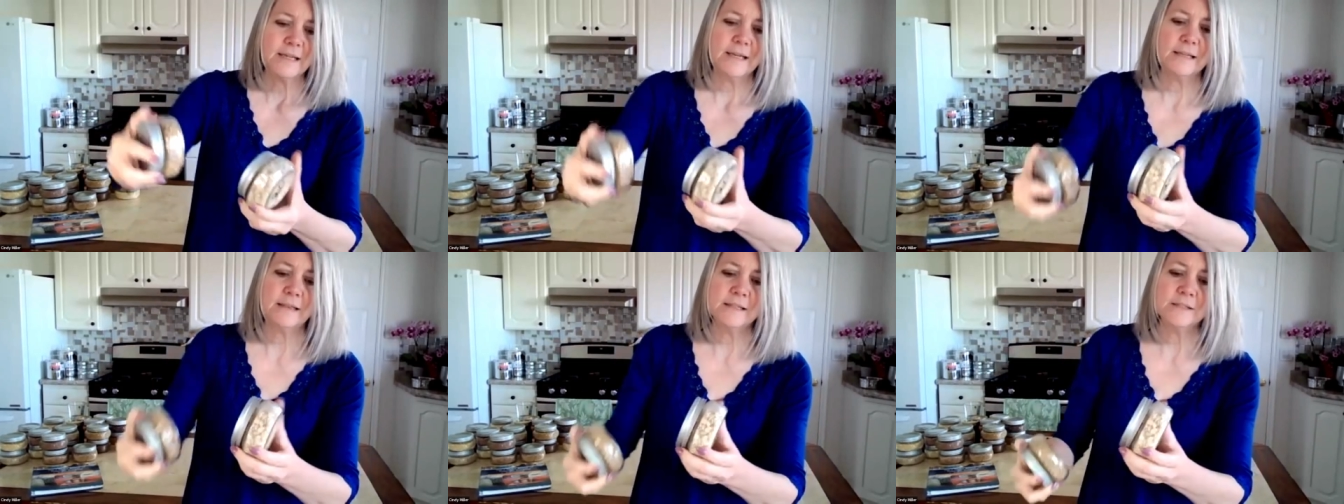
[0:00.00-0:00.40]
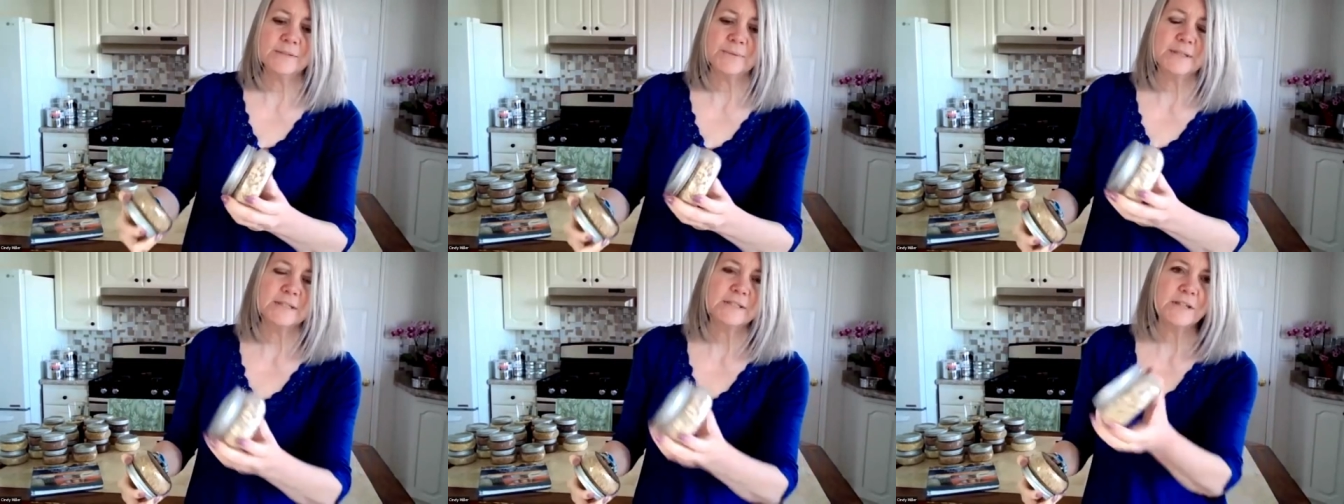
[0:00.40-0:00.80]
And this
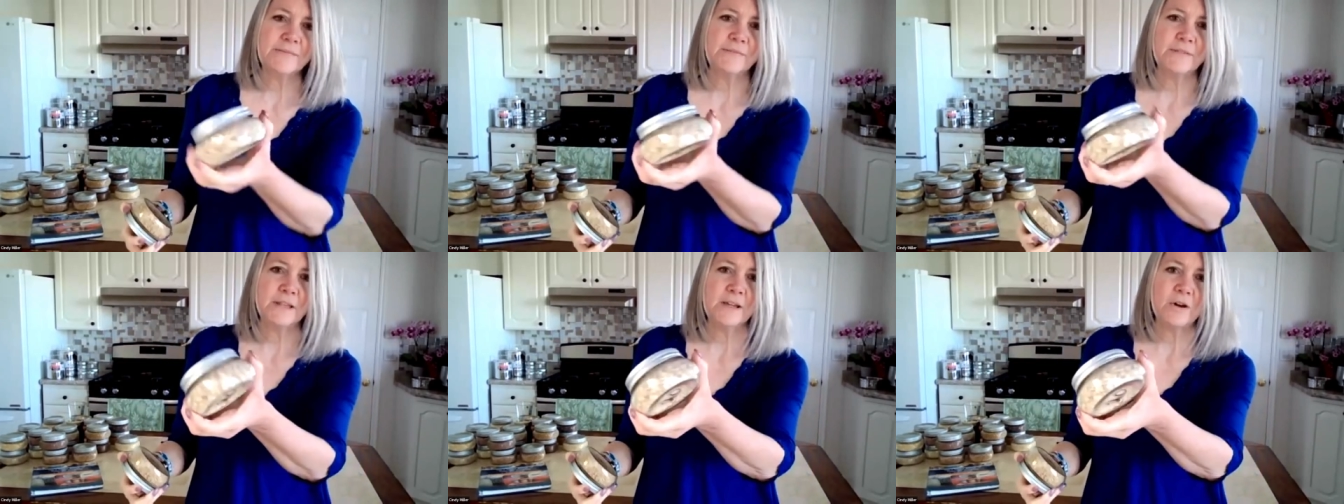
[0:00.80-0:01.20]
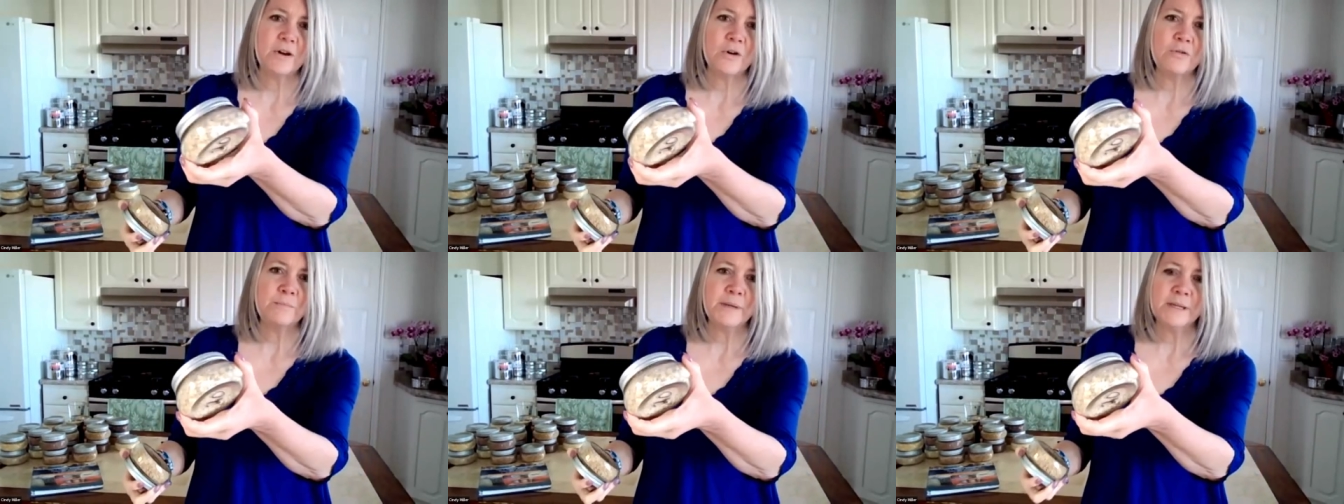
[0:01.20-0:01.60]
one is definitely
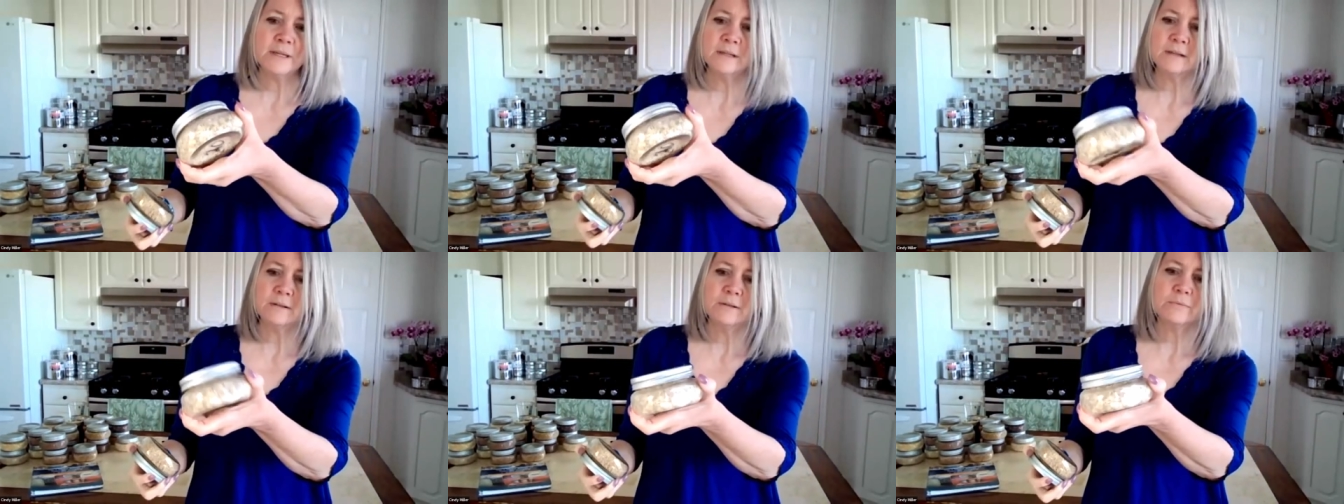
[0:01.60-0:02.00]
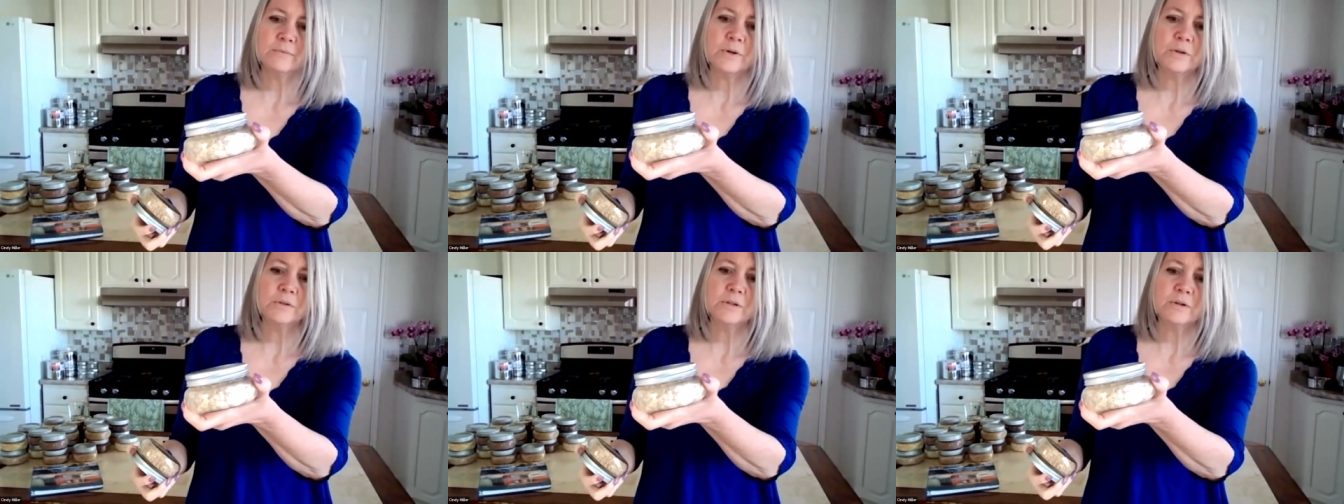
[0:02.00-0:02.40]
oatmeal,
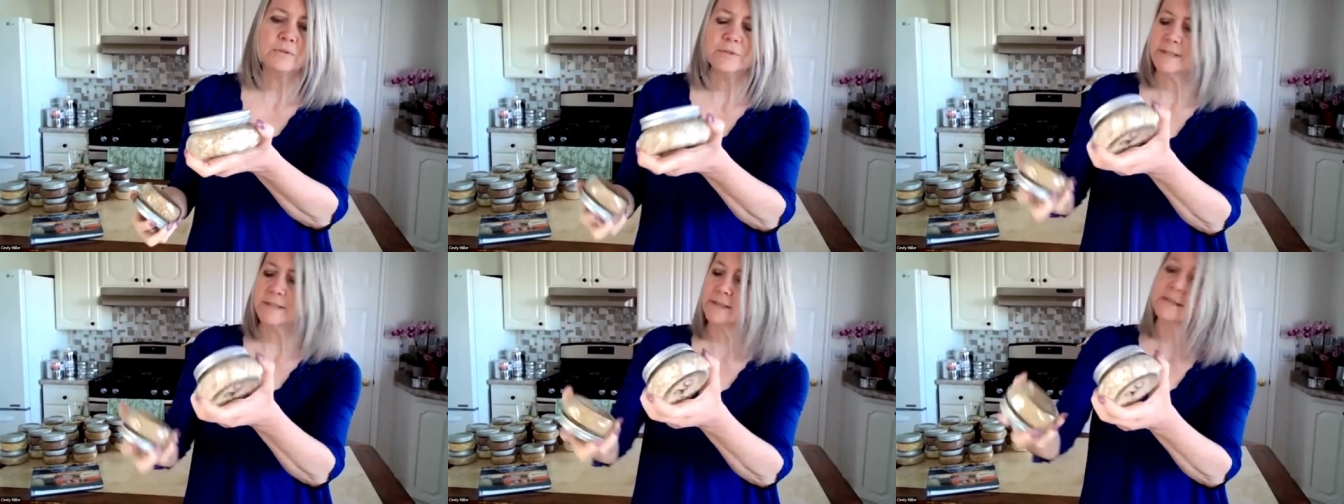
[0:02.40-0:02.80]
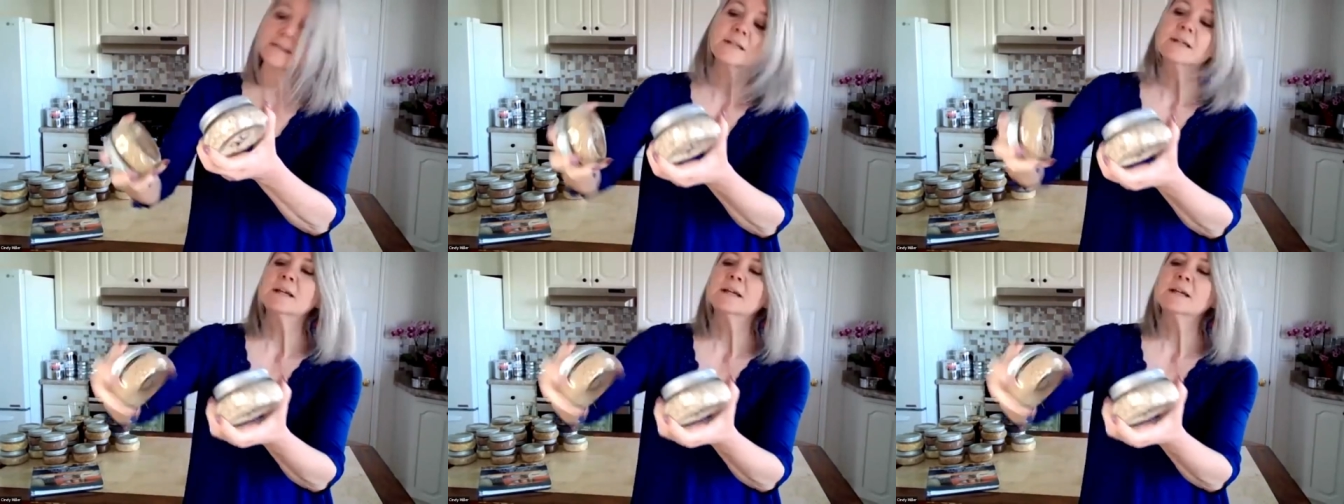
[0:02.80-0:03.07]
rolled oats.